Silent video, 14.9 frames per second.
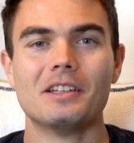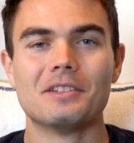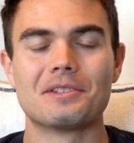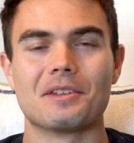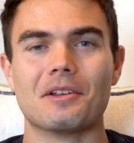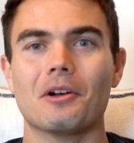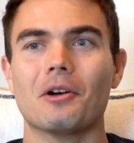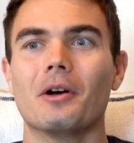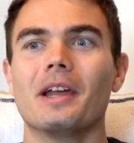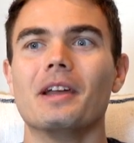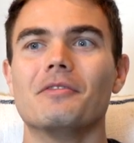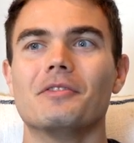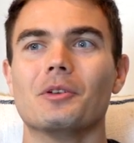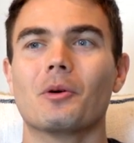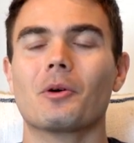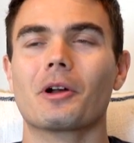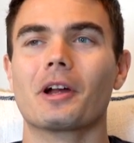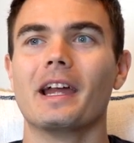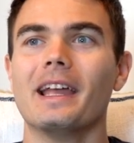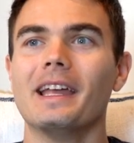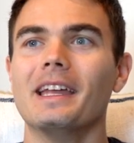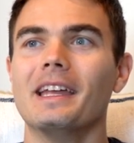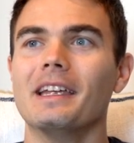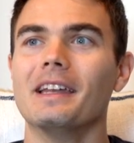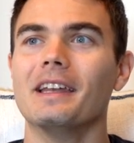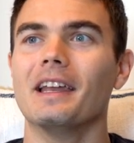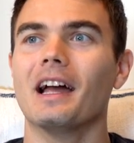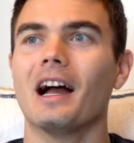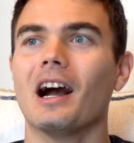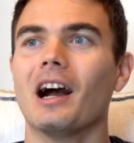So if you're
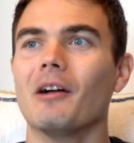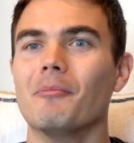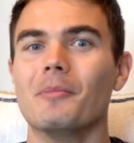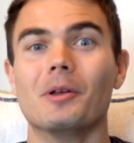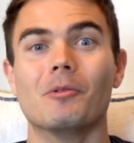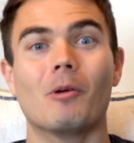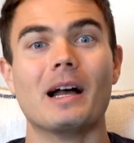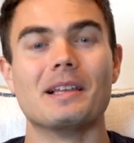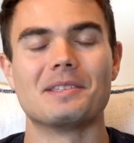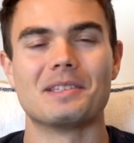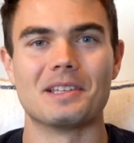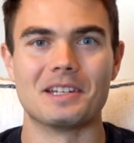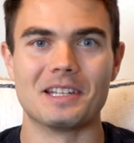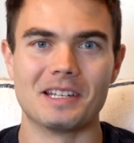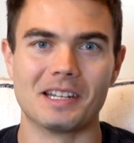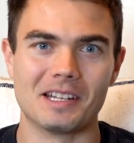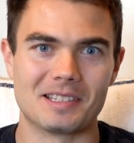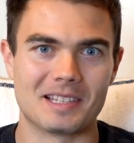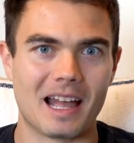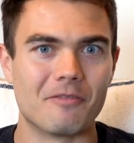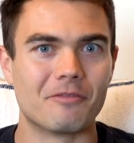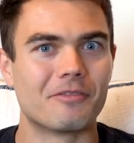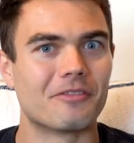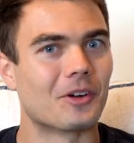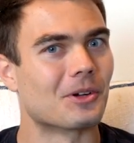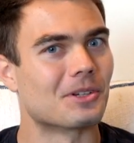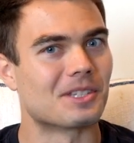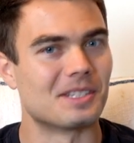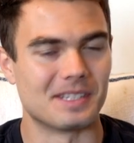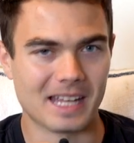in a Midwest city and it's that
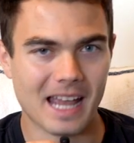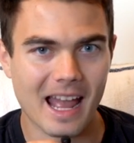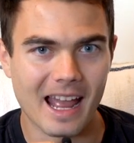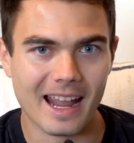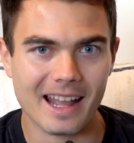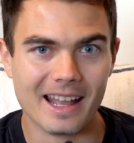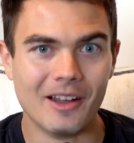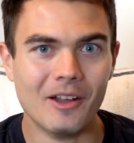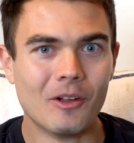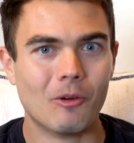first day